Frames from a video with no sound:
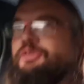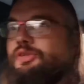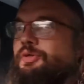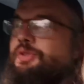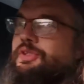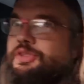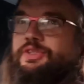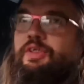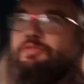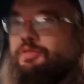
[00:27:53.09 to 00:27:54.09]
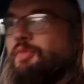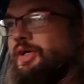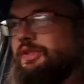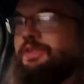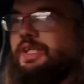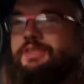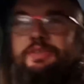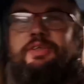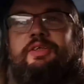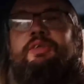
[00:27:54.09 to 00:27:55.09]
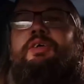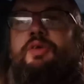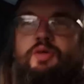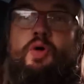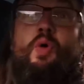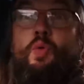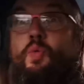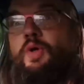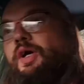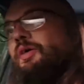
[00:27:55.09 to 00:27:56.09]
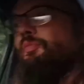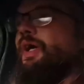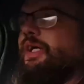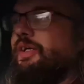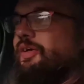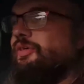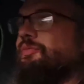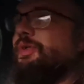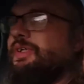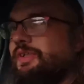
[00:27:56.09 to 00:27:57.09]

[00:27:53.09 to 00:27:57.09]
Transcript: 270 miles later, we are back home.